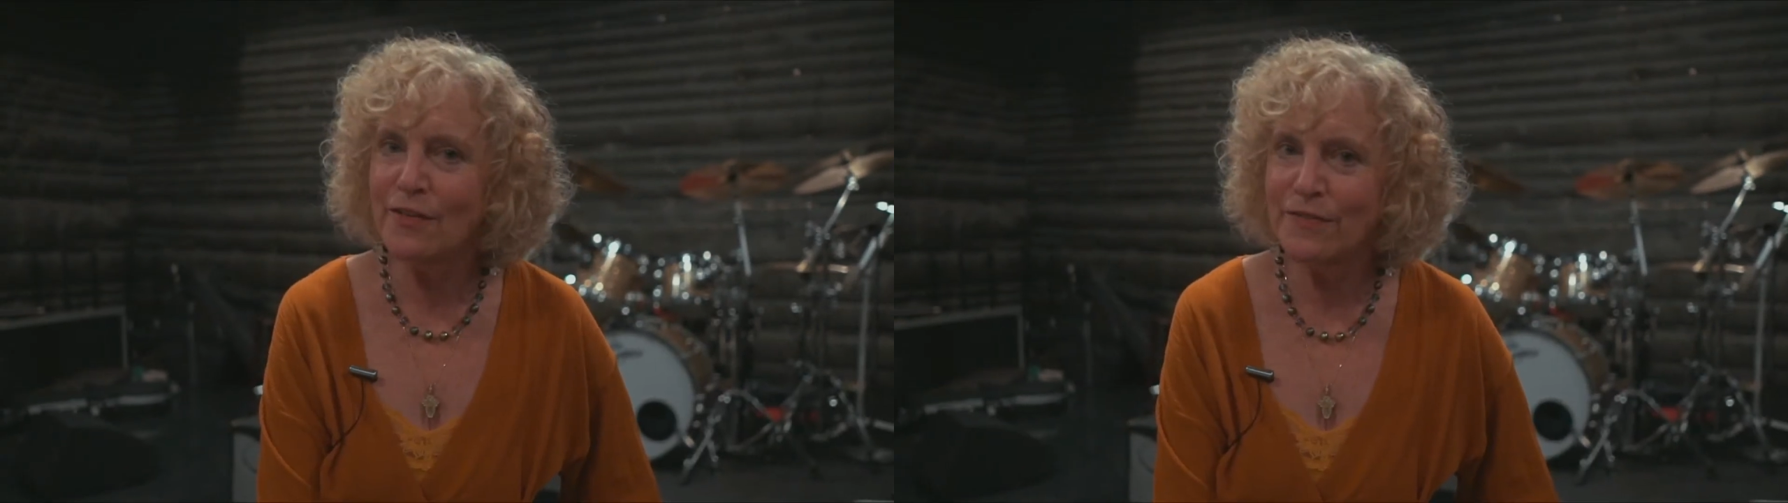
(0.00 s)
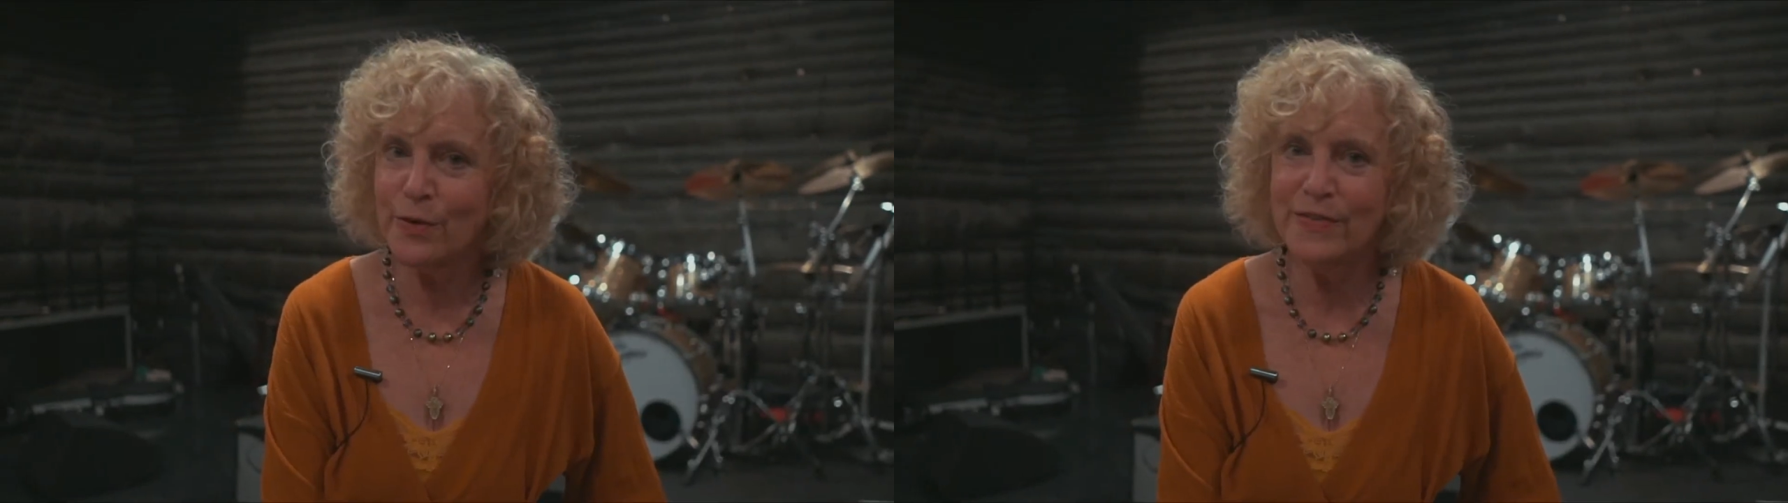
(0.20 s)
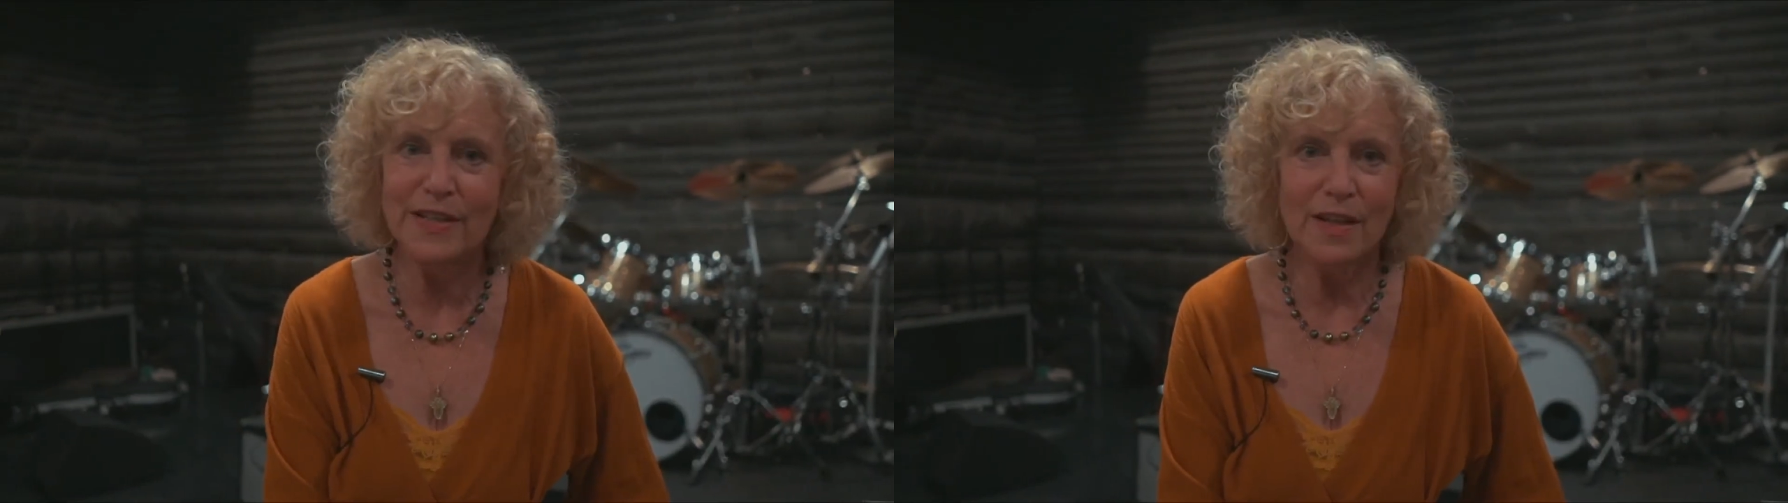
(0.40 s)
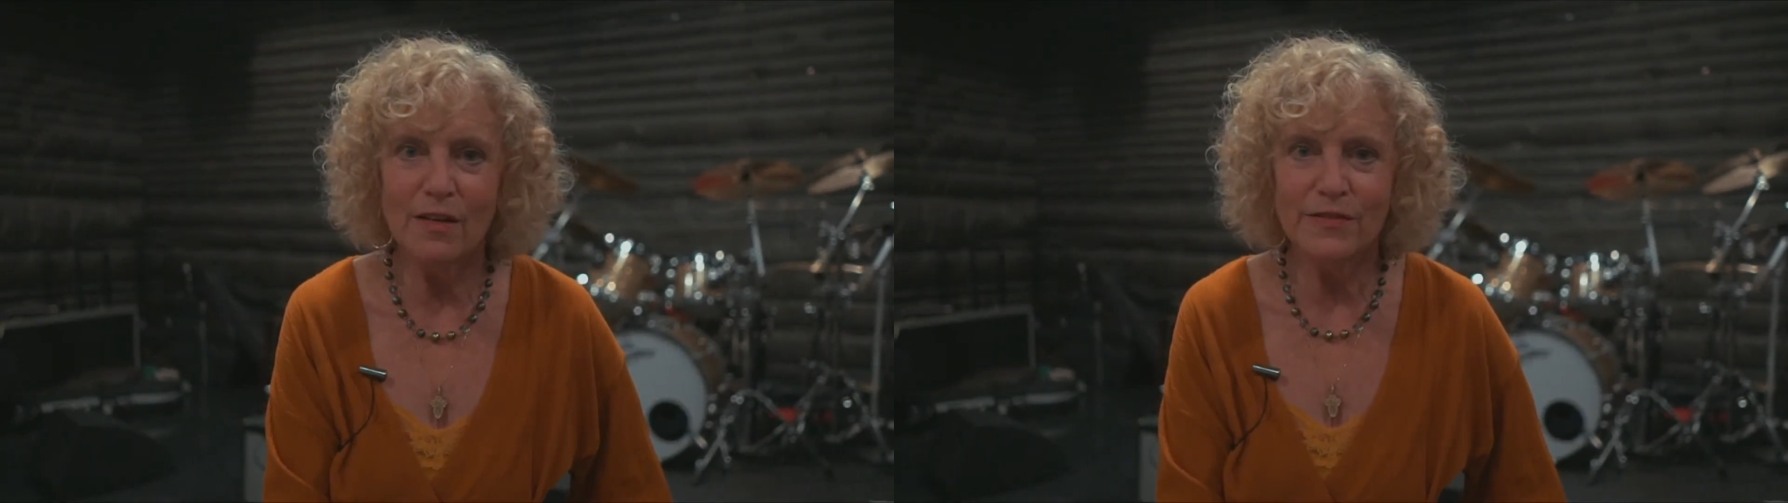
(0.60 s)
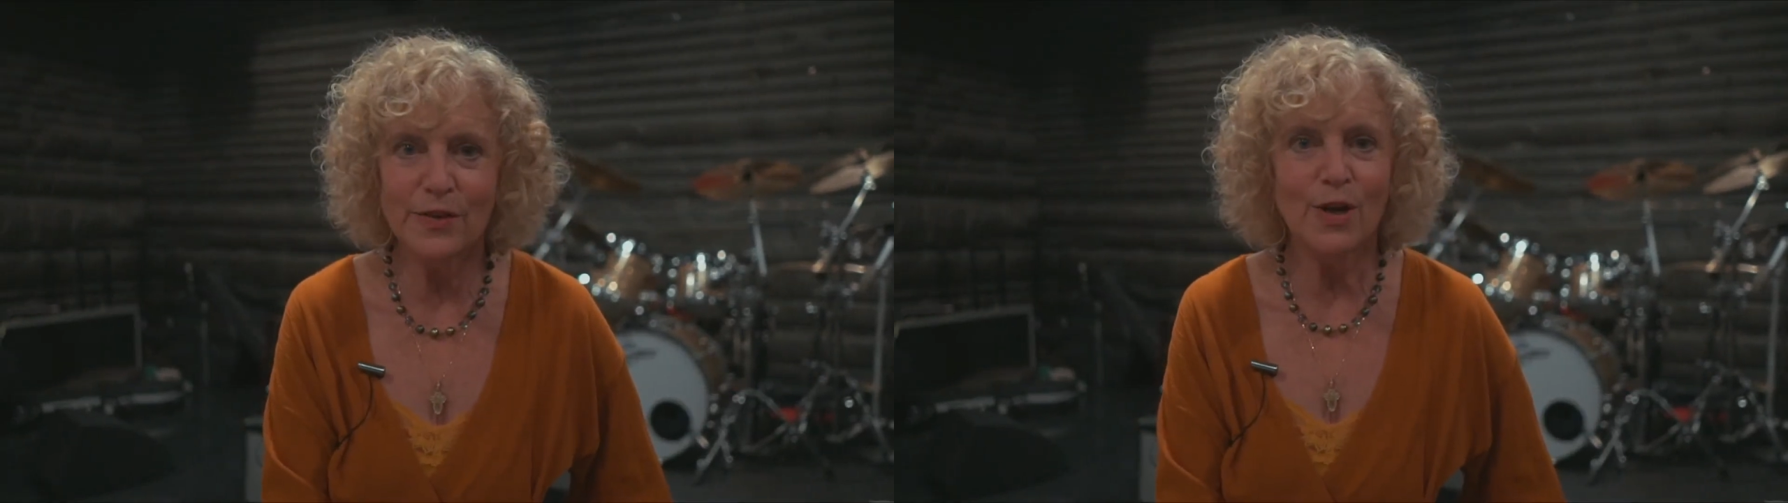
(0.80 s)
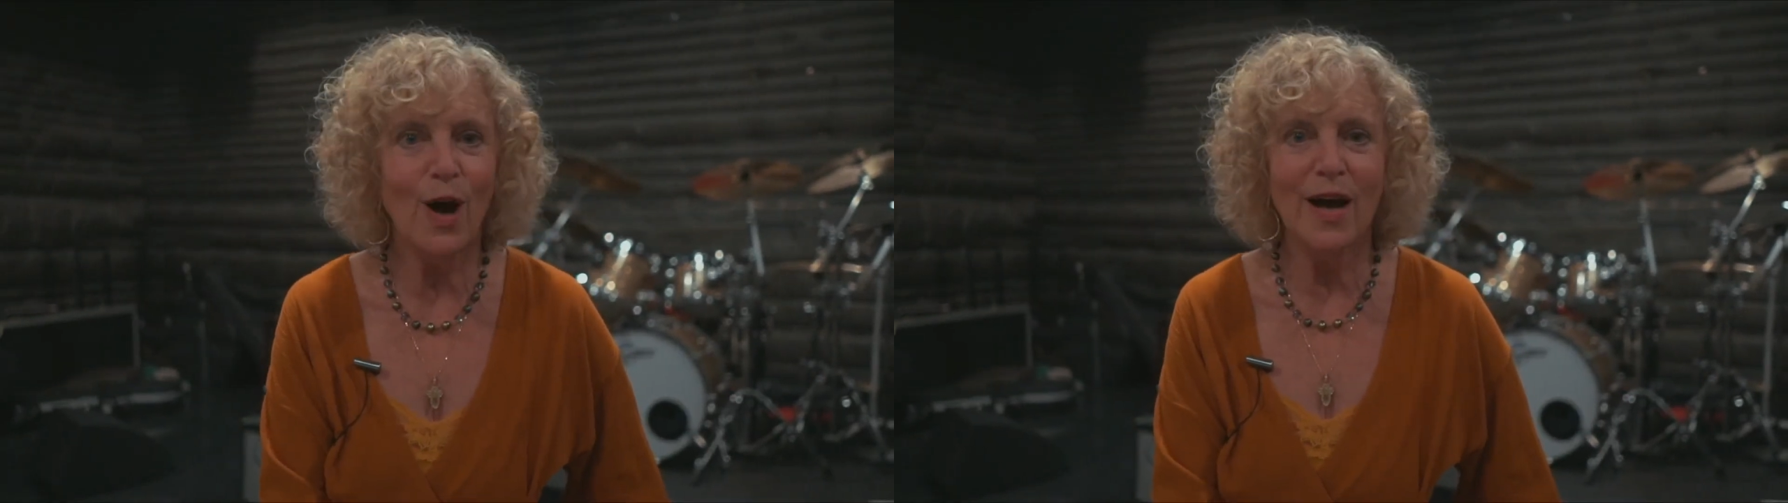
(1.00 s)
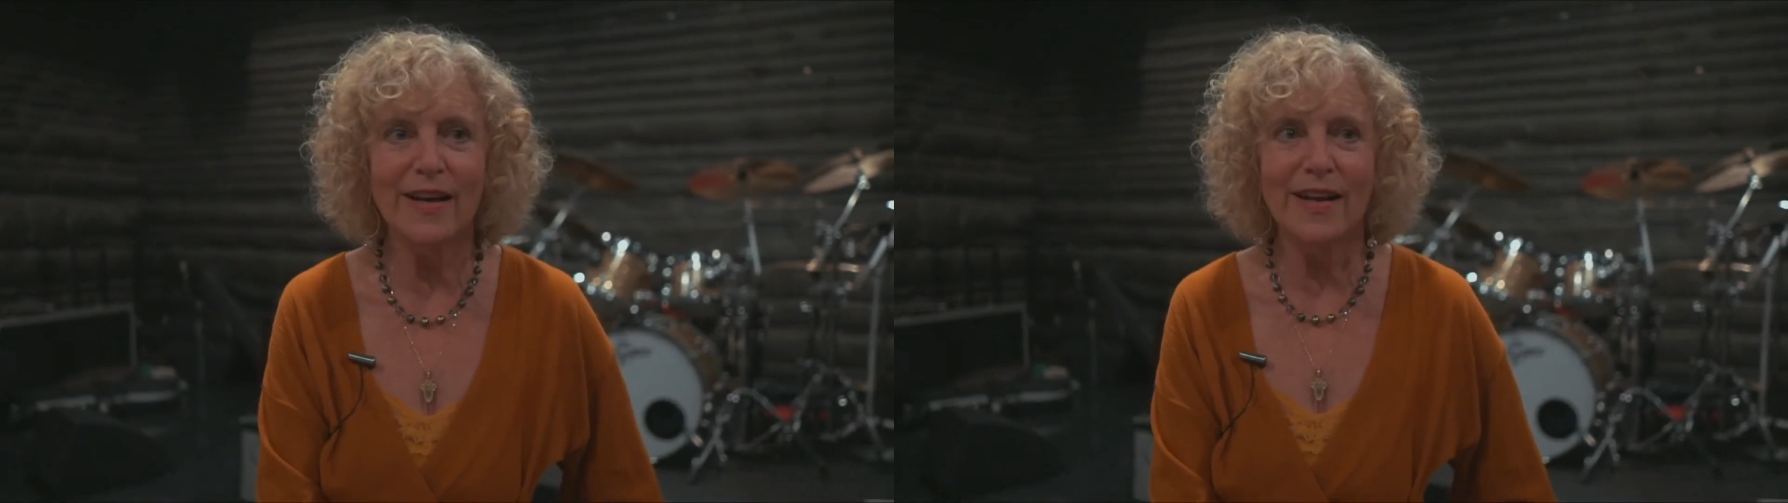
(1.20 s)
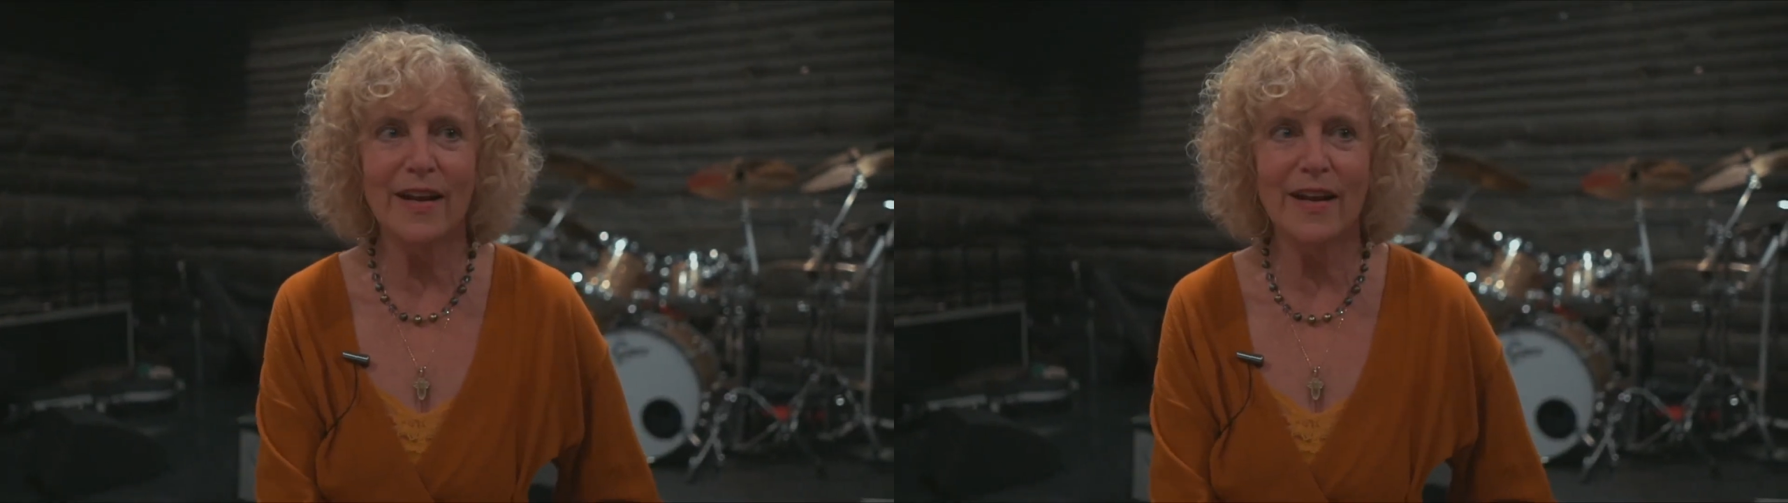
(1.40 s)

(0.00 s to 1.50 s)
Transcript: fervent love for God,